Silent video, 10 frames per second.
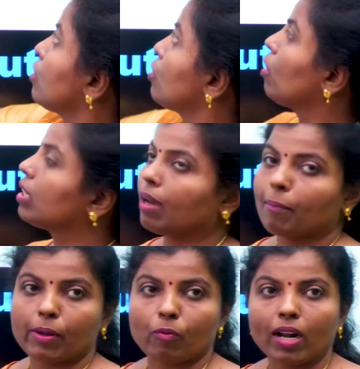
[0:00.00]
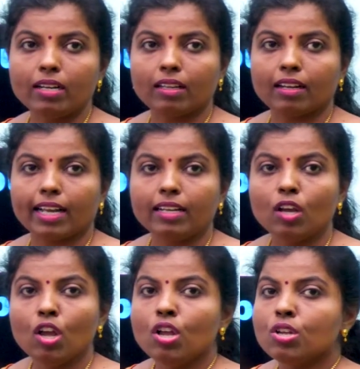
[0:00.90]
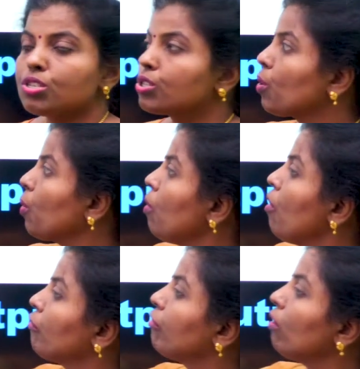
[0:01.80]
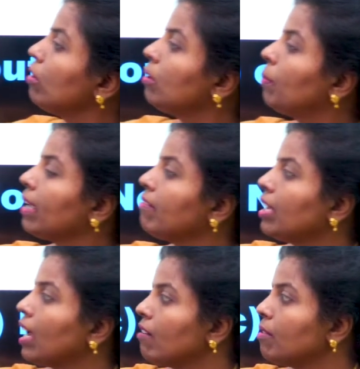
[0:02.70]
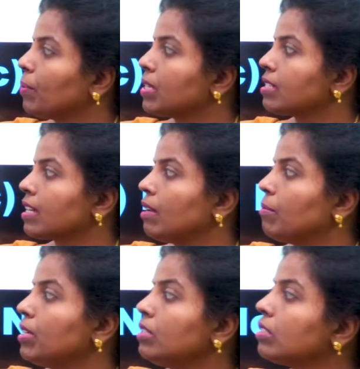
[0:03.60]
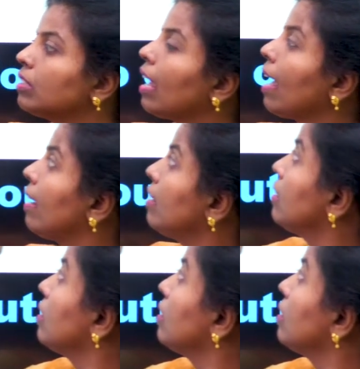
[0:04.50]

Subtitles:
is not number 1, right? So followed by we have a print statement and